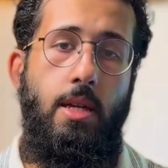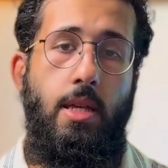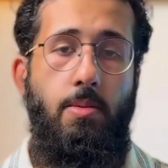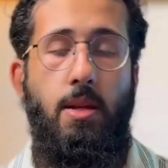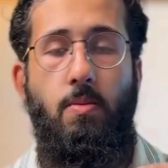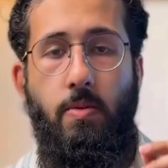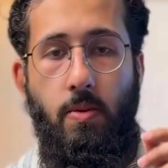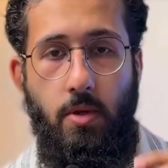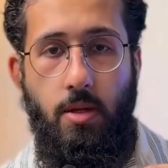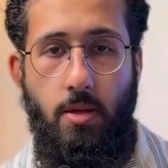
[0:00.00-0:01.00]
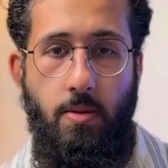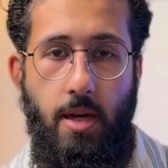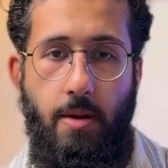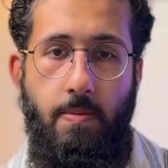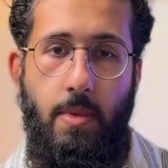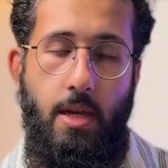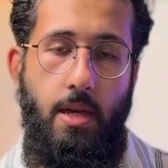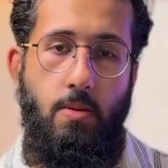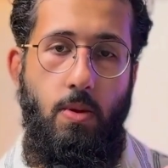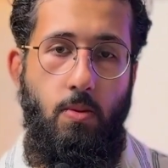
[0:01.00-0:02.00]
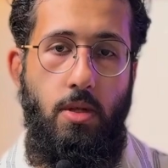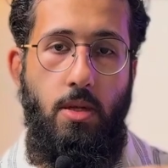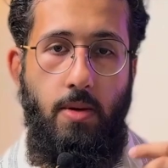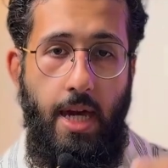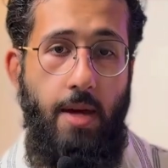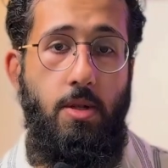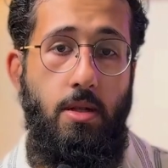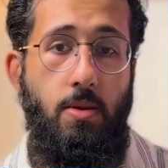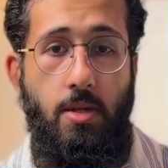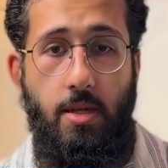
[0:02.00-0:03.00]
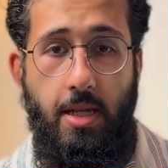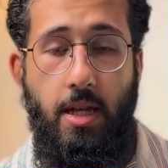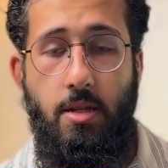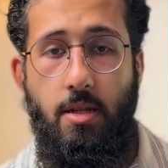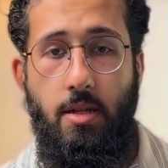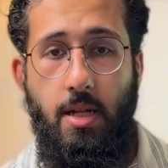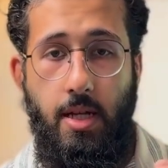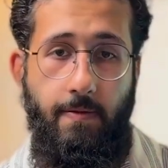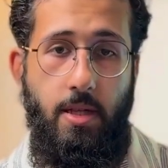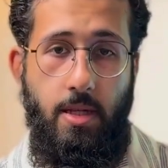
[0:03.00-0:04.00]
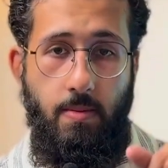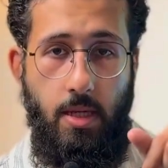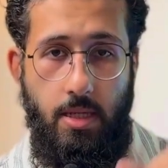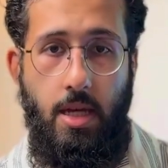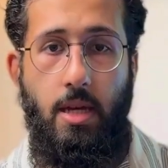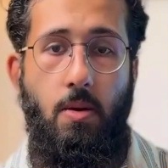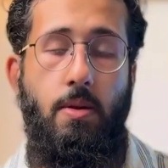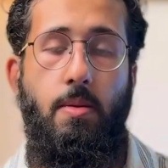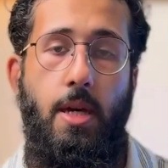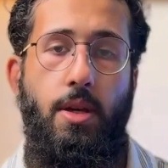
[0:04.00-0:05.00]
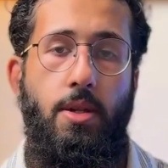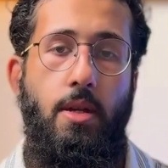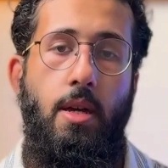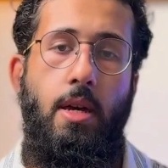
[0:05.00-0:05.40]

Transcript: typically what we want to do here is we want to capture the user's attention and convince them to stay on the page.